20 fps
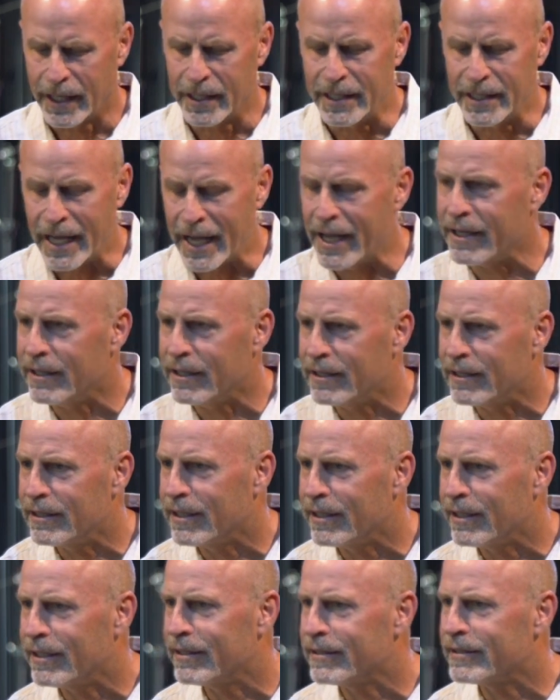And yet,
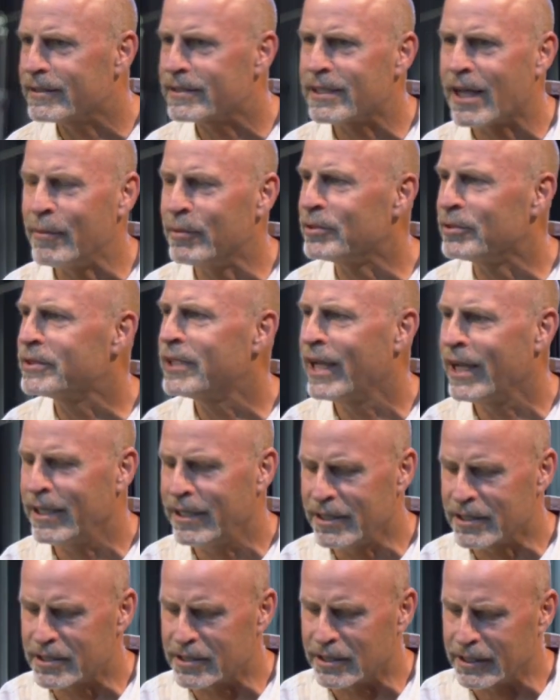
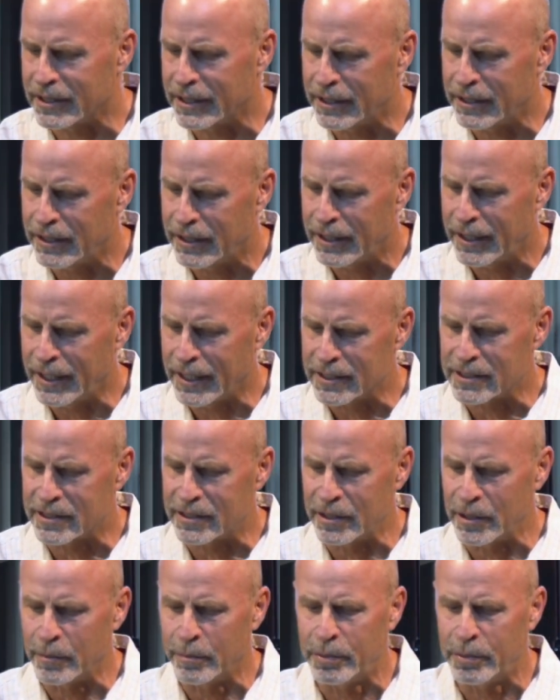simultaneously, he has